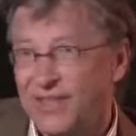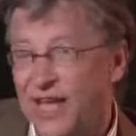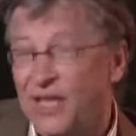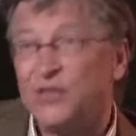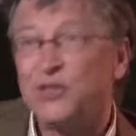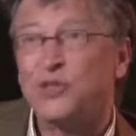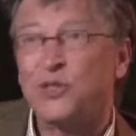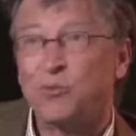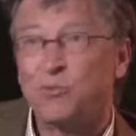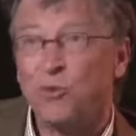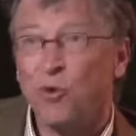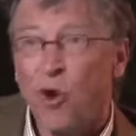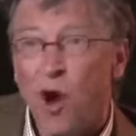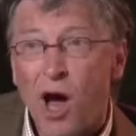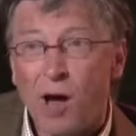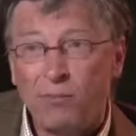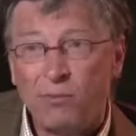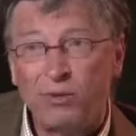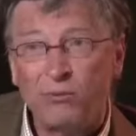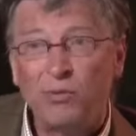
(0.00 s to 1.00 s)
That's the
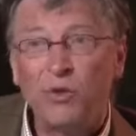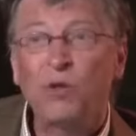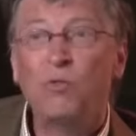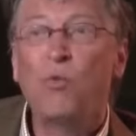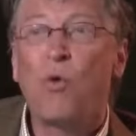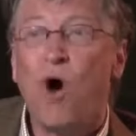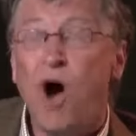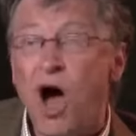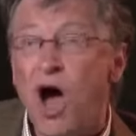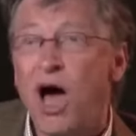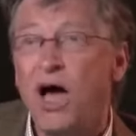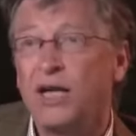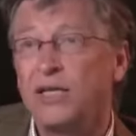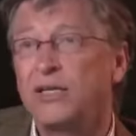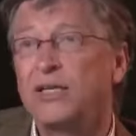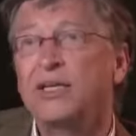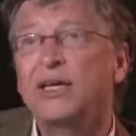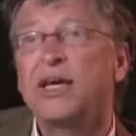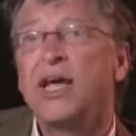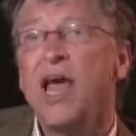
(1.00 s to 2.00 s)
problem. We
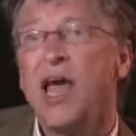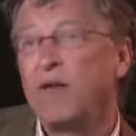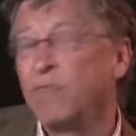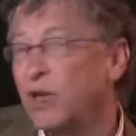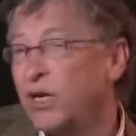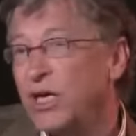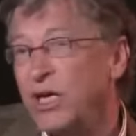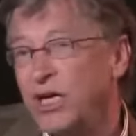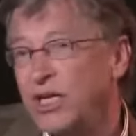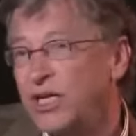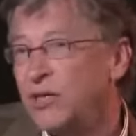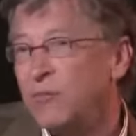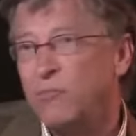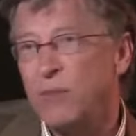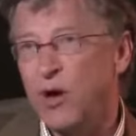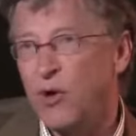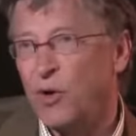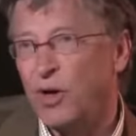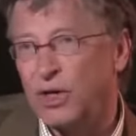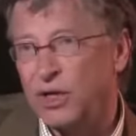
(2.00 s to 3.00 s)
want every kid in
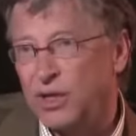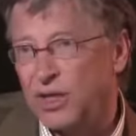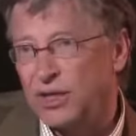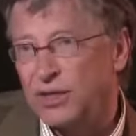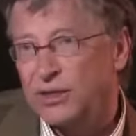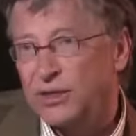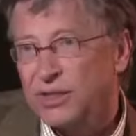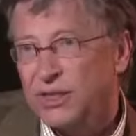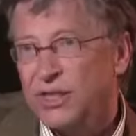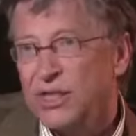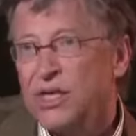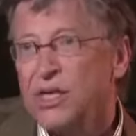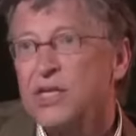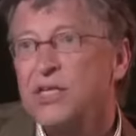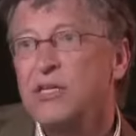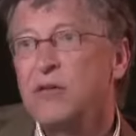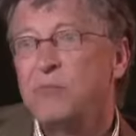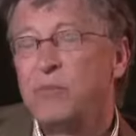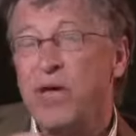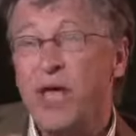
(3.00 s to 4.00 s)
America
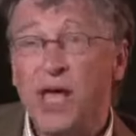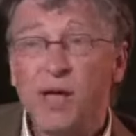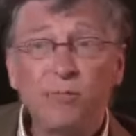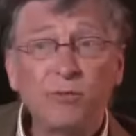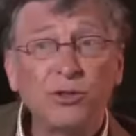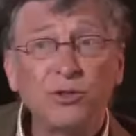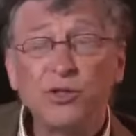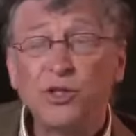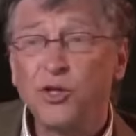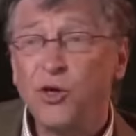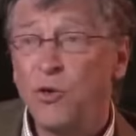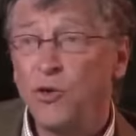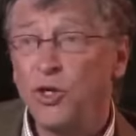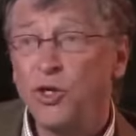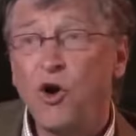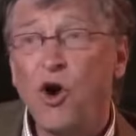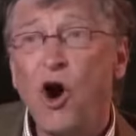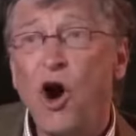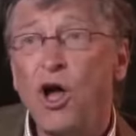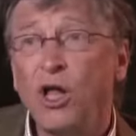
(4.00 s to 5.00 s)
to be able to go
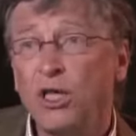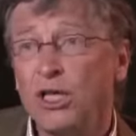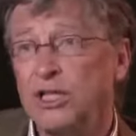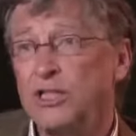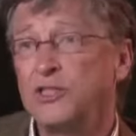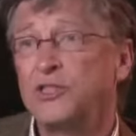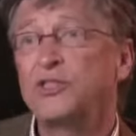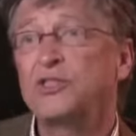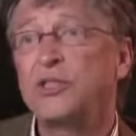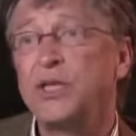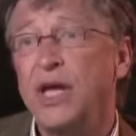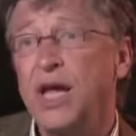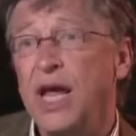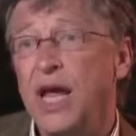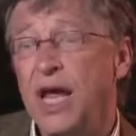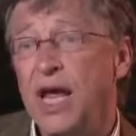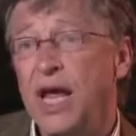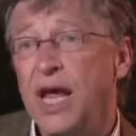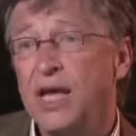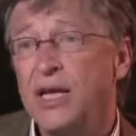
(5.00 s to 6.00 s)
to college,
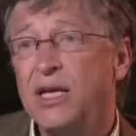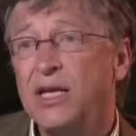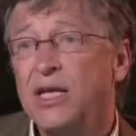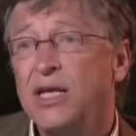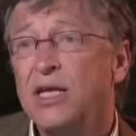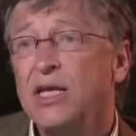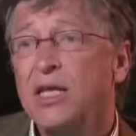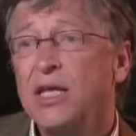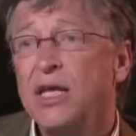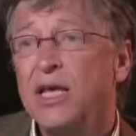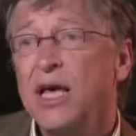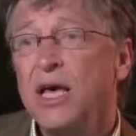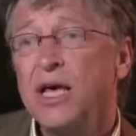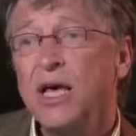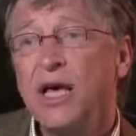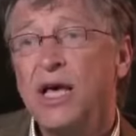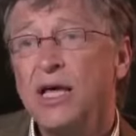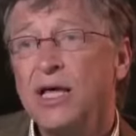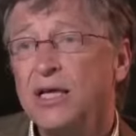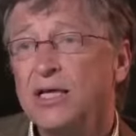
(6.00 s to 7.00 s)
and
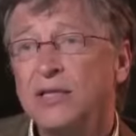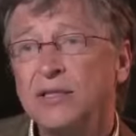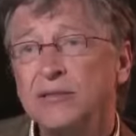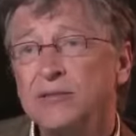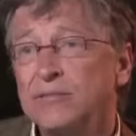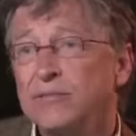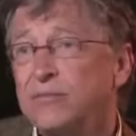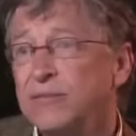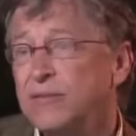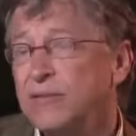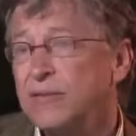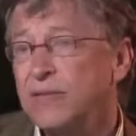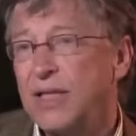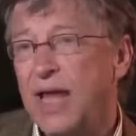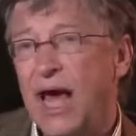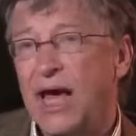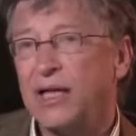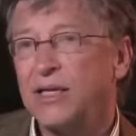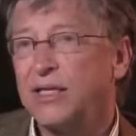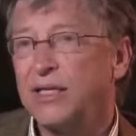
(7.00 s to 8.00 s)

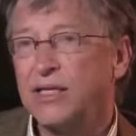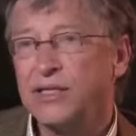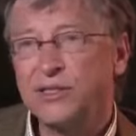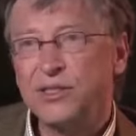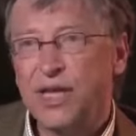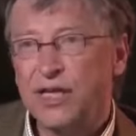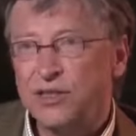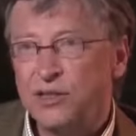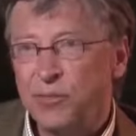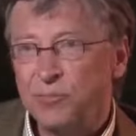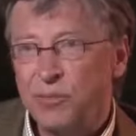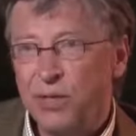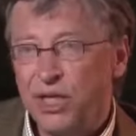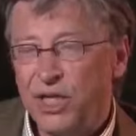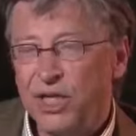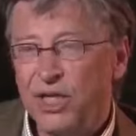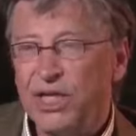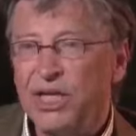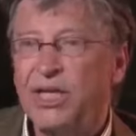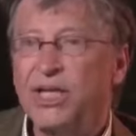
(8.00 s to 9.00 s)
that
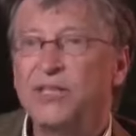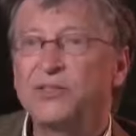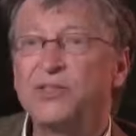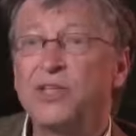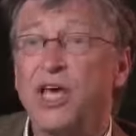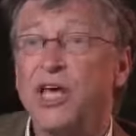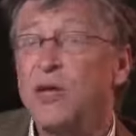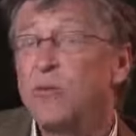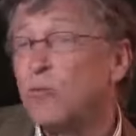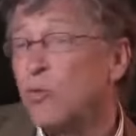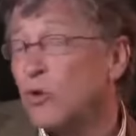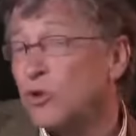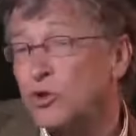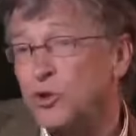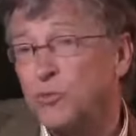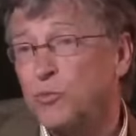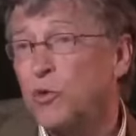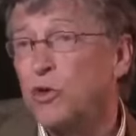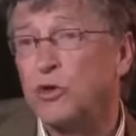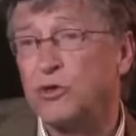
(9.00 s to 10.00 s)
accessibility is getting
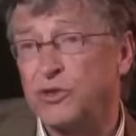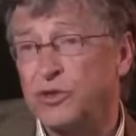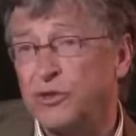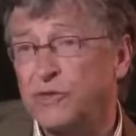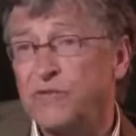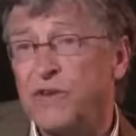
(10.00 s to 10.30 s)
worse and worse.